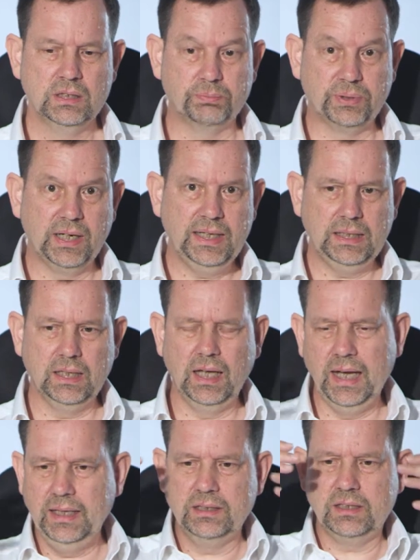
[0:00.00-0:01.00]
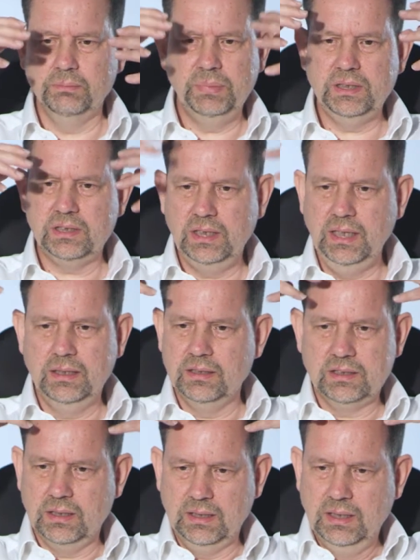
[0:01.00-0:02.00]
The bright light can be seen
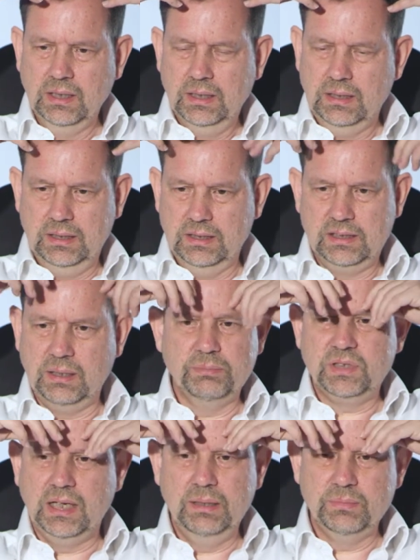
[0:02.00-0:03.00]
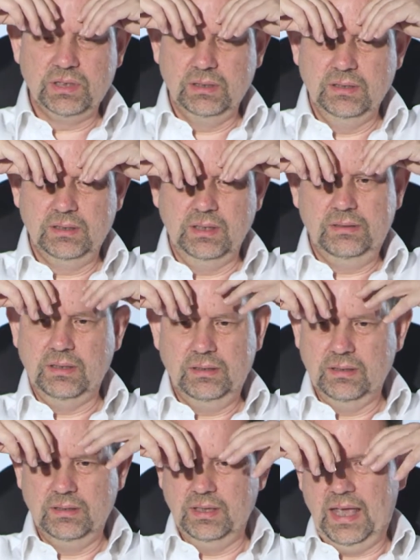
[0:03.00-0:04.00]
as sometimes
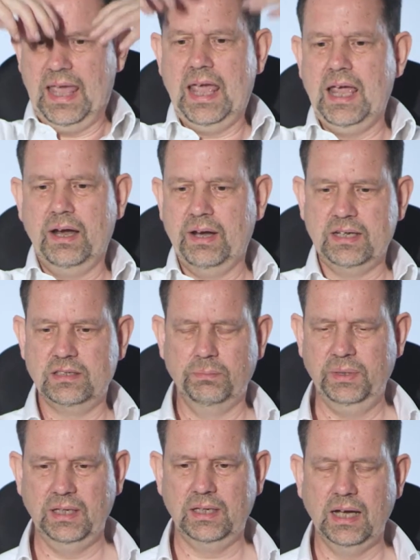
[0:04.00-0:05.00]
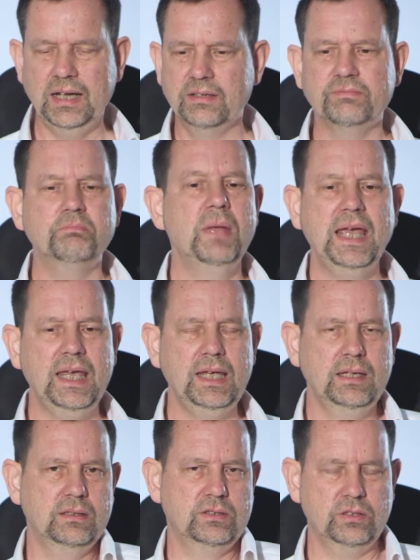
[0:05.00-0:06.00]
the hair has a big kind of
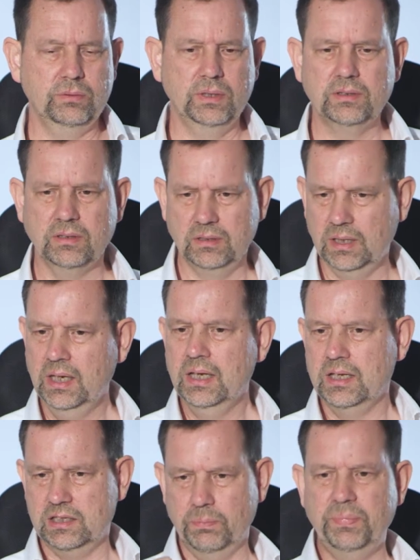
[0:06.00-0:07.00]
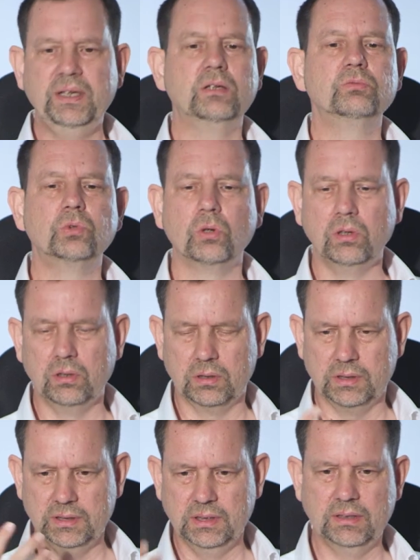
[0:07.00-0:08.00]
mane to it, and there's a big
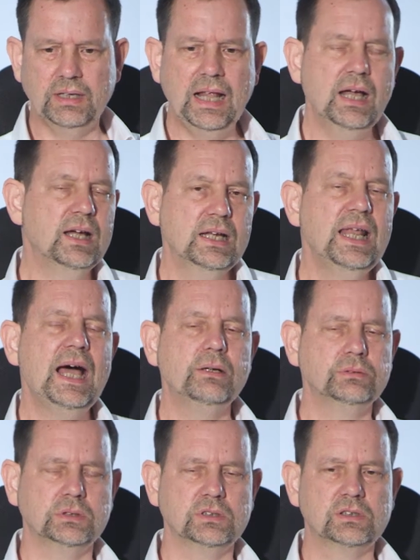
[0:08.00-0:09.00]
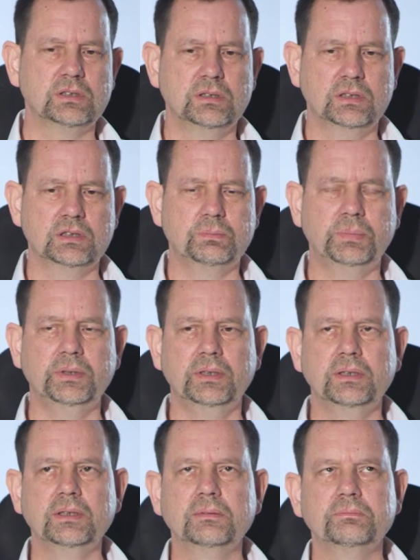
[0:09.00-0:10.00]
roar and a loudness to the
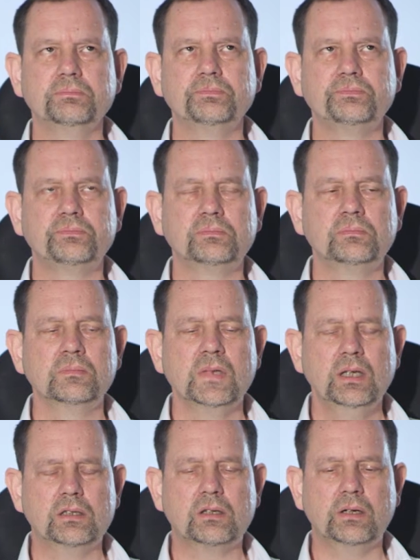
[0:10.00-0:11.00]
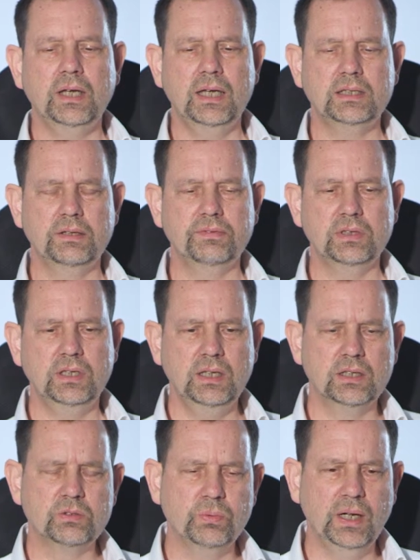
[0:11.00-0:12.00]
spirit. Its
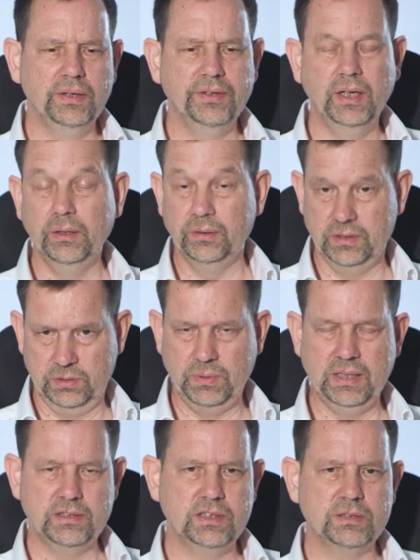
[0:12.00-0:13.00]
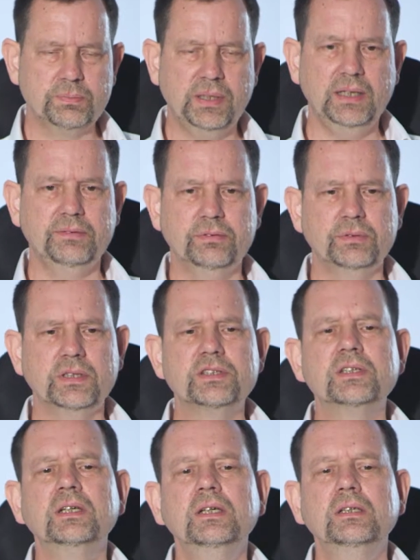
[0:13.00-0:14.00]
creativity is well known, as well as its
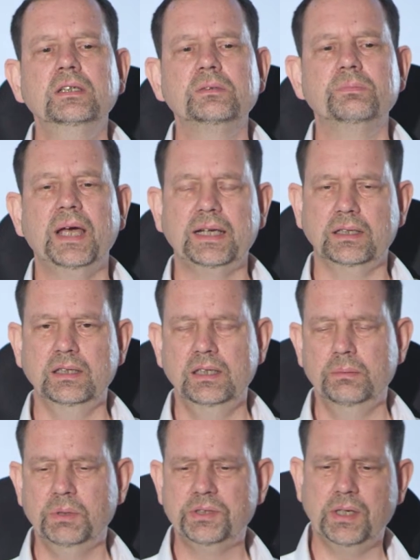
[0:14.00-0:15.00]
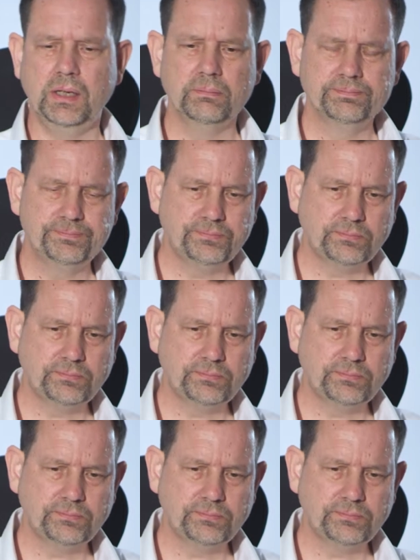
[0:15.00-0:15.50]
playfulness and its magnanimity.